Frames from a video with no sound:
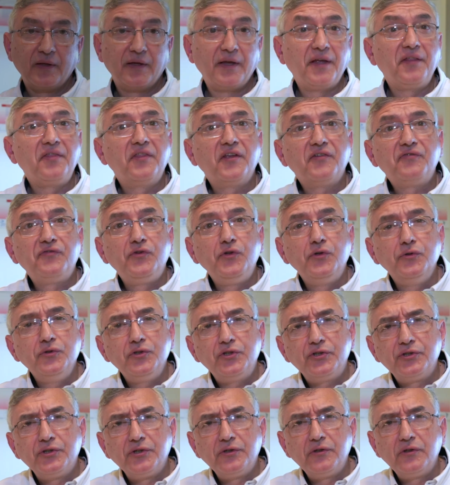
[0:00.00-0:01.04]
In the
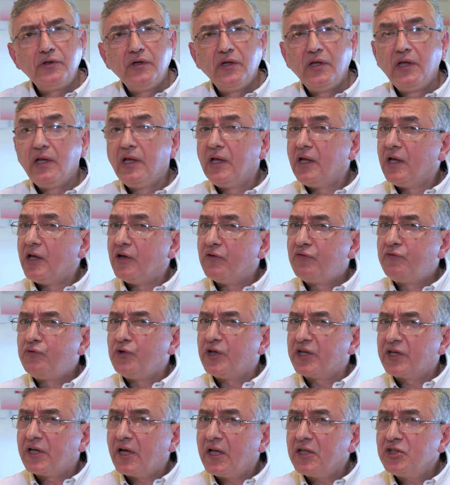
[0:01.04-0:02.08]
future, if we
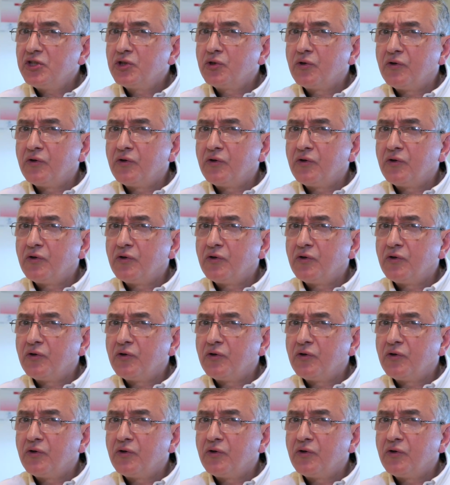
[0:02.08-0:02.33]
catch